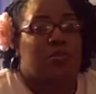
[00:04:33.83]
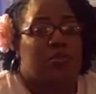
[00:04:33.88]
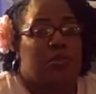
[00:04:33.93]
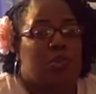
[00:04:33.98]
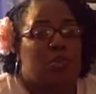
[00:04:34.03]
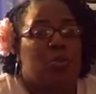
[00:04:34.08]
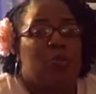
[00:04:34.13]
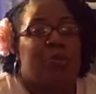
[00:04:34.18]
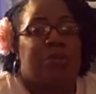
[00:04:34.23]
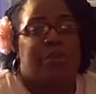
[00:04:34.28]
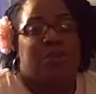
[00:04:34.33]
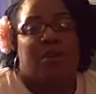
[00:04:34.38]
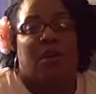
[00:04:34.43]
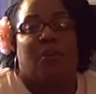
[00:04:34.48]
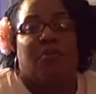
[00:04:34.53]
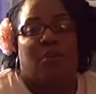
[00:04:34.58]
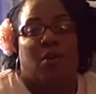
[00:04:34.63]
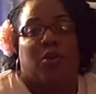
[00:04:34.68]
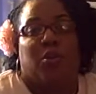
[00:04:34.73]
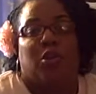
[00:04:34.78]
stupid
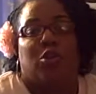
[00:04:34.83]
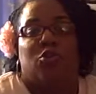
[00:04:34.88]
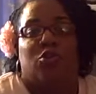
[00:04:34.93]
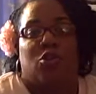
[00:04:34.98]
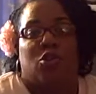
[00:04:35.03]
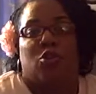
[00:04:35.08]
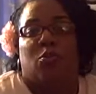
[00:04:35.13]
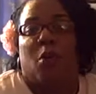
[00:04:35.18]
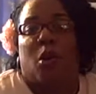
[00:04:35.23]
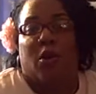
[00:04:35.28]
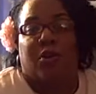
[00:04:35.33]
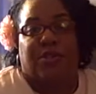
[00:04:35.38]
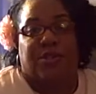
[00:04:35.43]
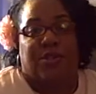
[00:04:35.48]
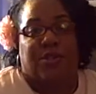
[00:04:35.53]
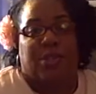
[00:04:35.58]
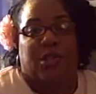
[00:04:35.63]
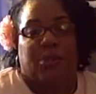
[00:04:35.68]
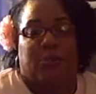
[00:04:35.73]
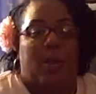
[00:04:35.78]
stuff on YouTube are
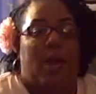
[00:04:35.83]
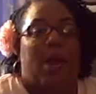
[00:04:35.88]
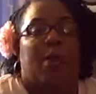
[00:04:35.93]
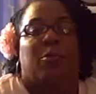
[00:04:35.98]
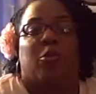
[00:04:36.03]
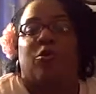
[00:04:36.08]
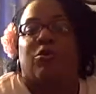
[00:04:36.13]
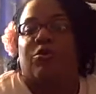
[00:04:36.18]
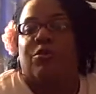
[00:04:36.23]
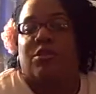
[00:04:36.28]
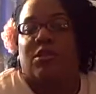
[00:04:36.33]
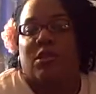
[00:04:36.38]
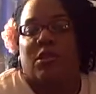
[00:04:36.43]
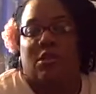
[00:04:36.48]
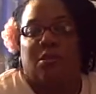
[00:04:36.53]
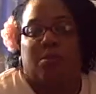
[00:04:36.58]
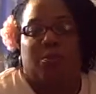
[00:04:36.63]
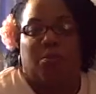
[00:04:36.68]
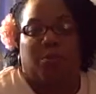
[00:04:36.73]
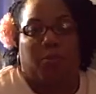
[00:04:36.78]
just spammers.
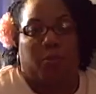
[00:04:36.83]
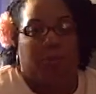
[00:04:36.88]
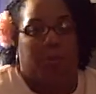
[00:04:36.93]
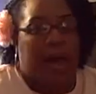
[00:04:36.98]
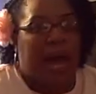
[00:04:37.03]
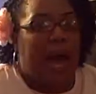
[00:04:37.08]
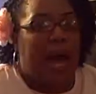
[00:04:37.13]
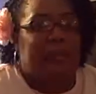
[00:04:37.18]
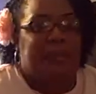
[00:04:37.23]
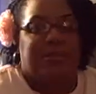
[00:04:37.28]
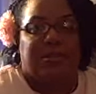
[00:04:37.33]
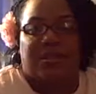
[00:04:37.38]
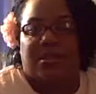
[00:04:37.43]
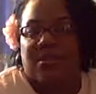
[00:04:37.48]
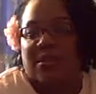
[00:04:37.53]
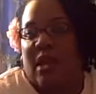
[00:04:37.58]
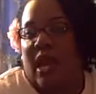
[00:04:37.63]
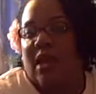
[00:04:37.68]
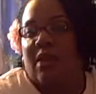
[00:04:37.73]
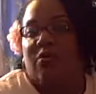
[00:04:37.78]
It's bots. It's
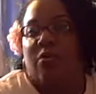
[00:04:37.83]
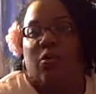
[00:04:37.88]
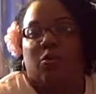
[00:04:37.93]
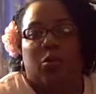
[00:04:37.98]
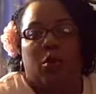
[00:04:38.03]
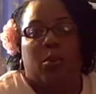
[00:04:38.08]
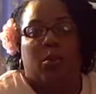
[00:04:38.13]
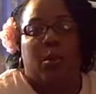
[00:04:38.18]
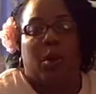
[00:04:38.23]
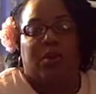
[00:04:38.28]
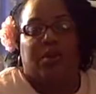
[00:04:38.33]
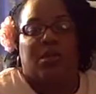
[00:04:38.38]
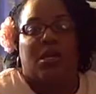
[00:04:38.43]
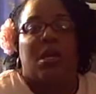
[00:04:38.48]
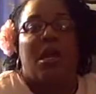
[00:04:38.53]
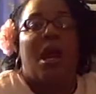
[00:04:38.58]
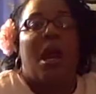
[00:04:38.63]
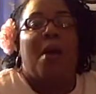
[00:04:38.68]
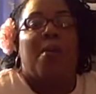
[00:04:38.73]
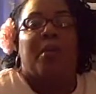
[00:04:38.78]
not even a real person.
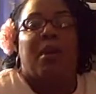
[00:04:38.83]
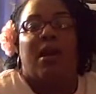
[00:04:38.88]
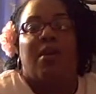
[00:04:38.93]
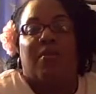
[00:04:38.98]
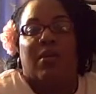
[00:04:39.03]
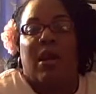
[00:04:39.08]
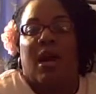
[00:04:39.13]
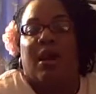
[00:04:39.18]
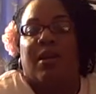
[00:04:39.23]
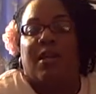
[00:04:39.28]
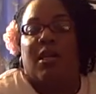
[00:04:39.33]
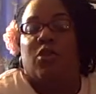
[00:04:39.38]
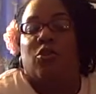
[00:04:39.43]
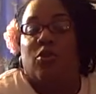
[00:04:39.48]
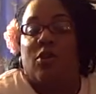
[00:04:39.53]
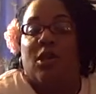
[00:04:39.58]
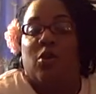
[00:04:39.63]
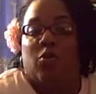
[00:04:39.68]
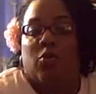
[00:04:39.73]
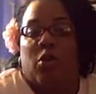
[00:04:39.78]
But every now and then you
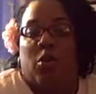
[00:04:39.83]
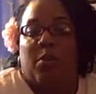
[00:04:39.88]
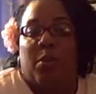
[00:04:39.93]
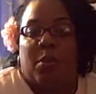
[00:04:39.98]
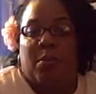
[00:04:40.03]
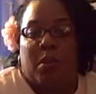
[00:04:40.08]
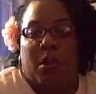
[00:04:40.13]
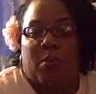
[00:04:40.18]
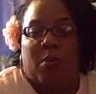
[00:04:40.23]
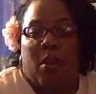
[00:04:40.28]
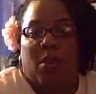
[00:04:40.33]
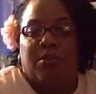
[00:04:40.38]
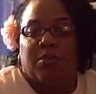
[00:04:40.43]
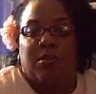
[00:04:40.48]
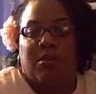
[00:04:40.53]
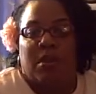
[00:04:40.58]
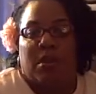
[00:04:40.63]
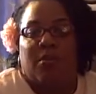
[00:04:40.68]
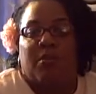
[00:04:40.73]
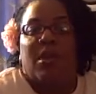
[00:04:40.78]
get real people that post
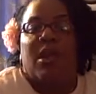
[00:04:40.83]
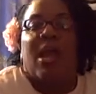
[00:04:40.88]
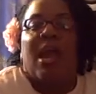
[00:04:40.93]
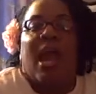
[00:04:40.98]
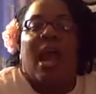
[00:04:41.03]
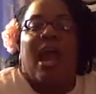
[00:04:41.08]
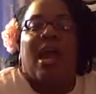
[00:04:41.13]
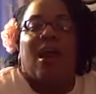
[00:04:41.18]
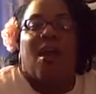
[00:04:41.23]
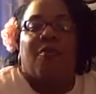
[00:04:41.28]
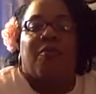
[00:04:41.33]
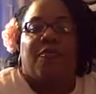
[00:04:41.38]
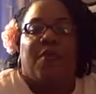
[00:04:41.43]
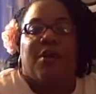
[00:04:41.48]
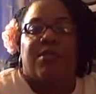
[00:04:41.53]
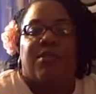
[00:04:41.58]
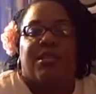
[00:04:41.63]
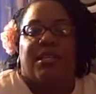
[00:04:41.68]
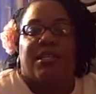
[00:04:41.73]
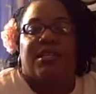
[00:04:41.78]
stuff. And our
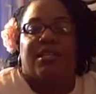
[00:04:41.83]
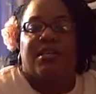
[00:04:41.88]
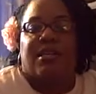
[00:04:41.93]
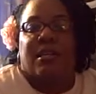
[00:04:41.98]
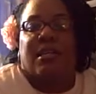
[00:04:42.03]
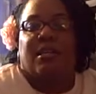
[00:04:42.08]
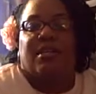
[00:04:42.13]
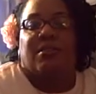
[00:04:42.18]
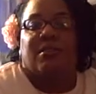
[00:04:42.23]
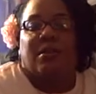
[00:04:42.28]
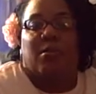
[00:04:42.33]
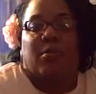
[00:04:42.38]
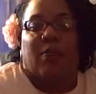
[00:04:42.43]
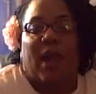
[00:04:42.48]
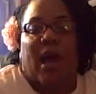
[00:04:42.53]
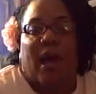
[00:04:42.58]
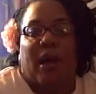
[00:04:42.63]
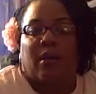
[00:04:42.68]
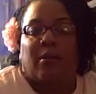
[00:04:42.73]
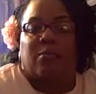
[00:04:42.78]
first instinct is to
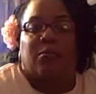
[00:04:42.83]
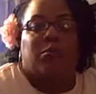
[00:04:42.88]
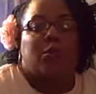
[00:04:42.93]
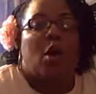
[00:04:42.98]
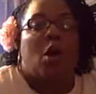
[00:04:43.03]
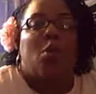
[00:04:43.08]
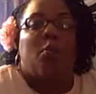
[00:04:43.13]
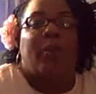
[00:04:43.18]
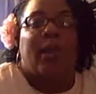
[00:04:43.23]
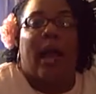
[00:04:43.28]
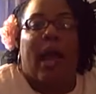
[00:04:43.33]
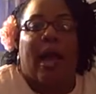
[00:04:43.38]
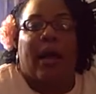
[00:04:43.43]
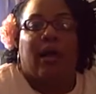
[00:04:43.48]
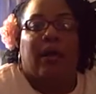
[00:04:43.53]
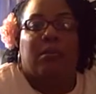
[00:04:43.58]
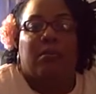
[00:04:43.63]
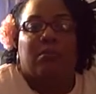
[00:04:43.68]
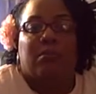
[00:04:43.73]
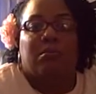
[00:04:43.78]
block them. Don't right. block
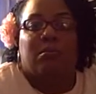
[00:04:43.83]
them.